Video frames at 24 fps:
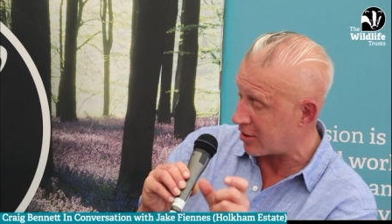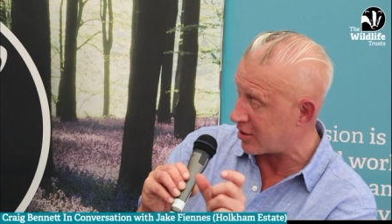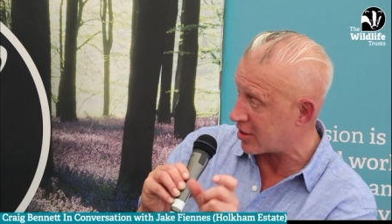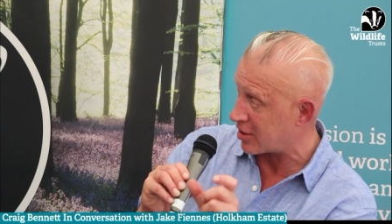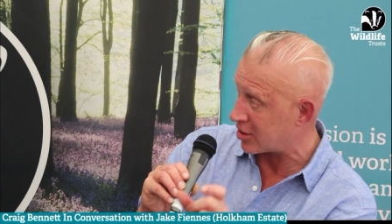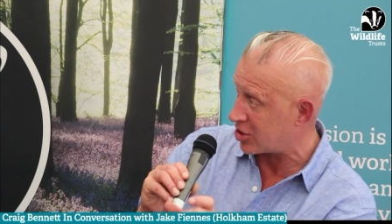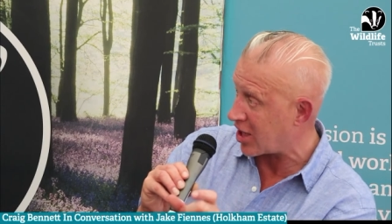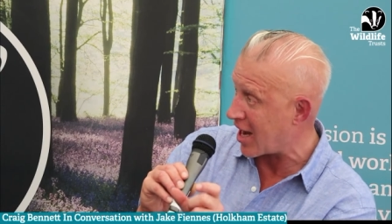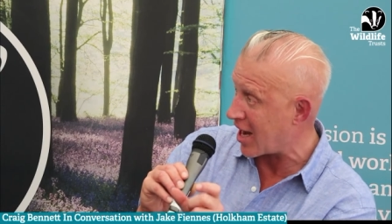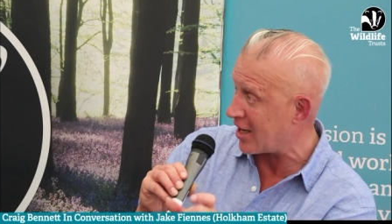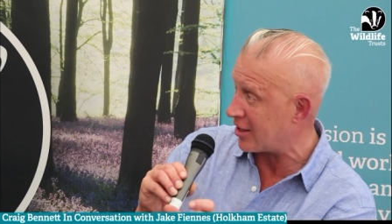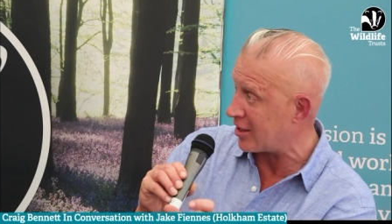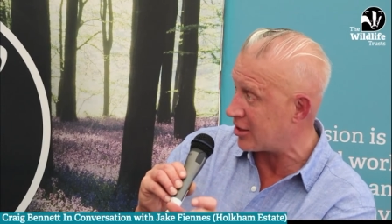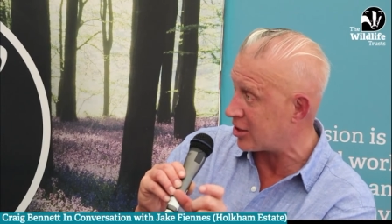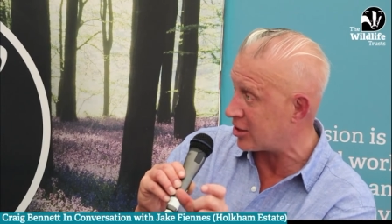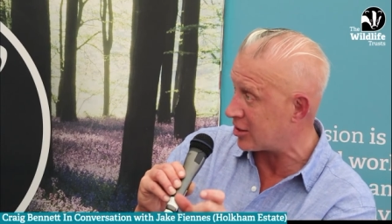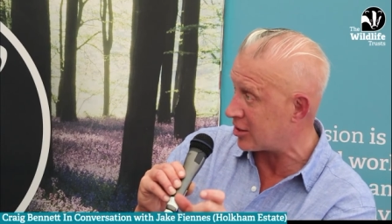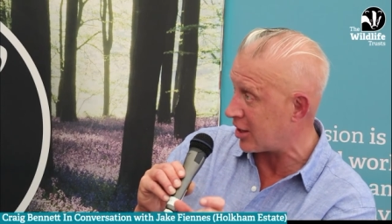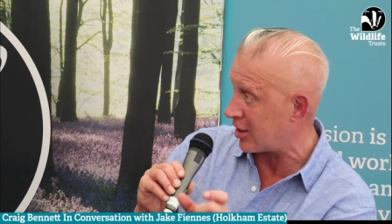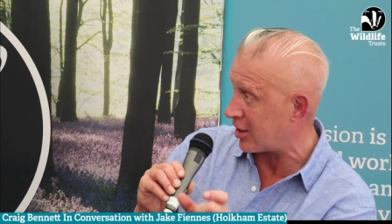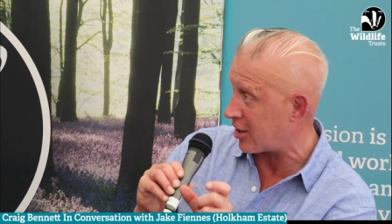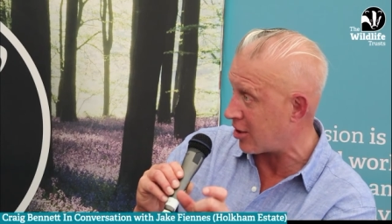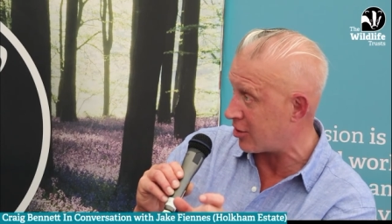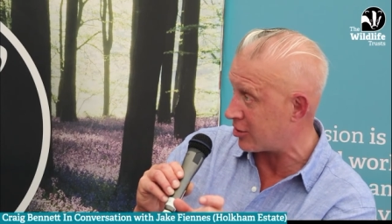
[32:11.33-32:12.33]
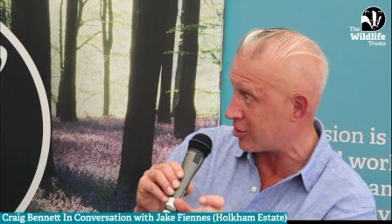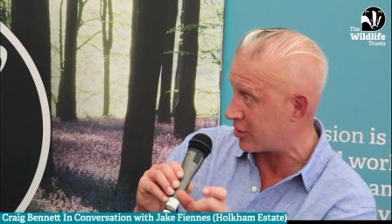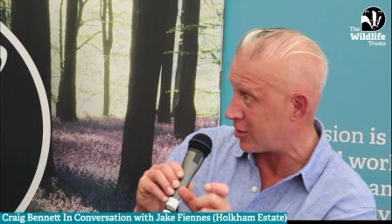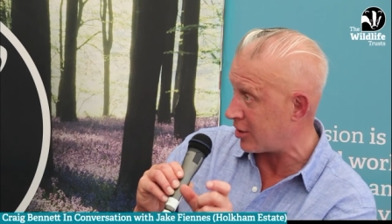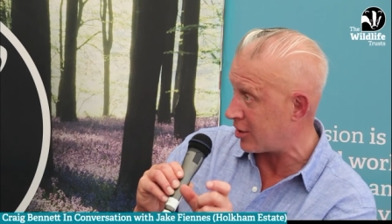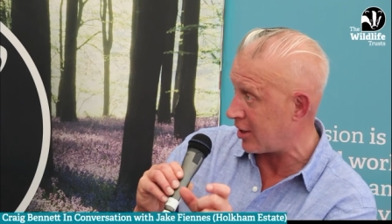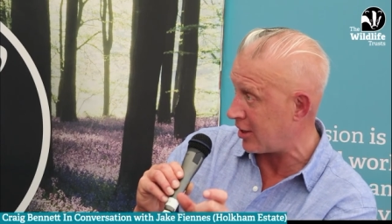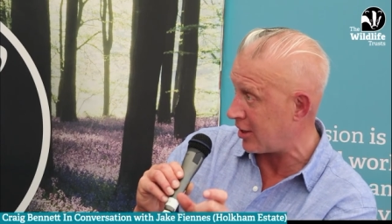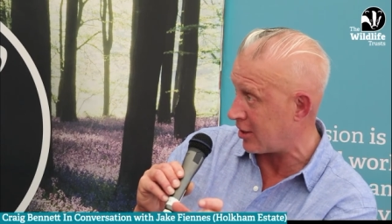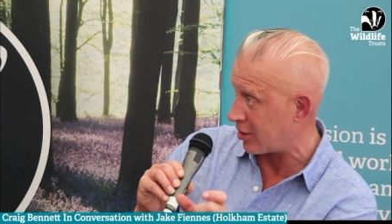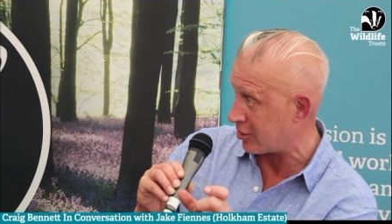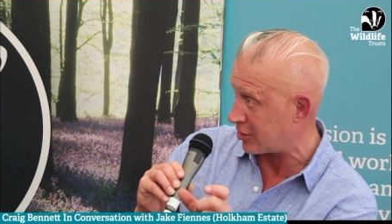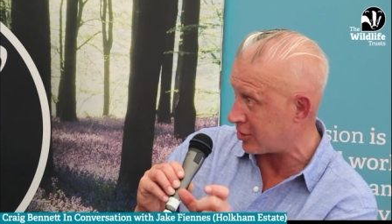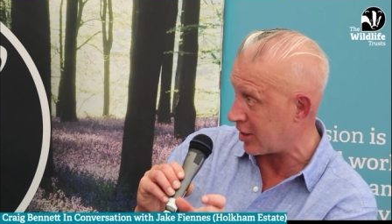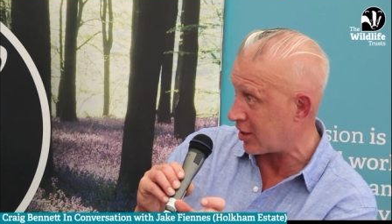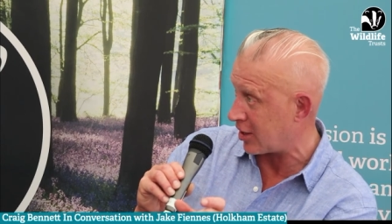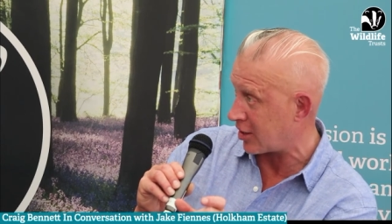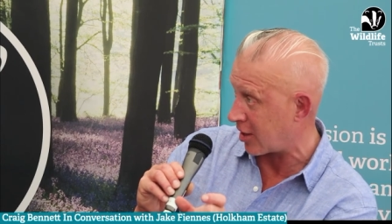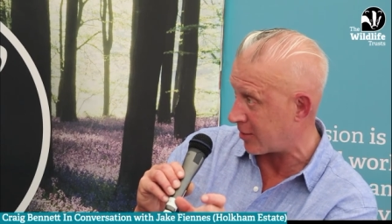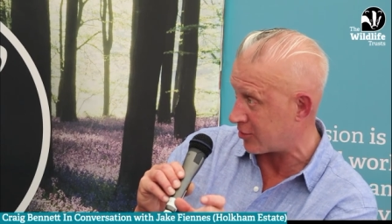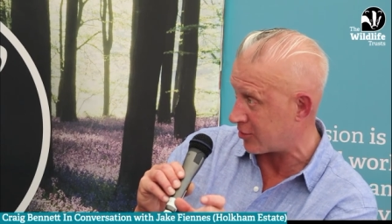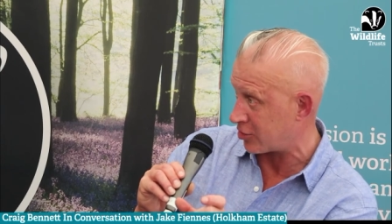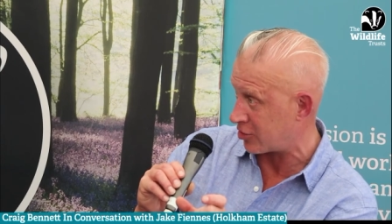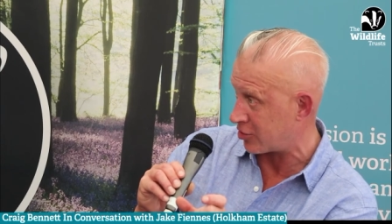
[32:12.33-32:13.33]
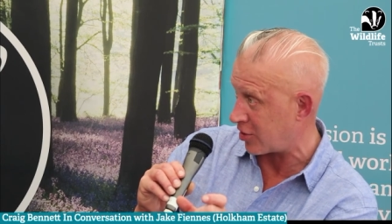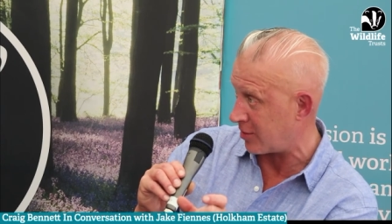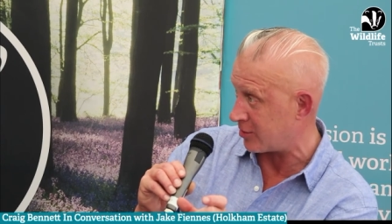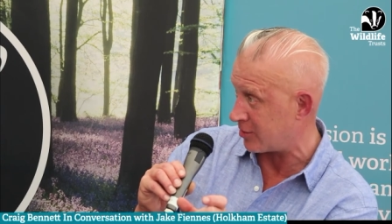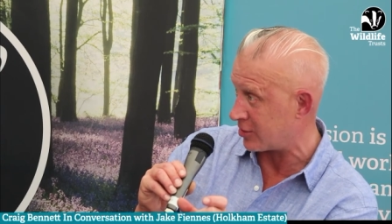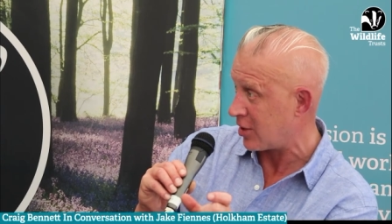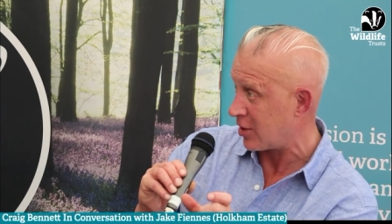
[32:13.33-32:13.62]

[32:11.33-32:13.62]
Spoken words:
the changes in those income streams.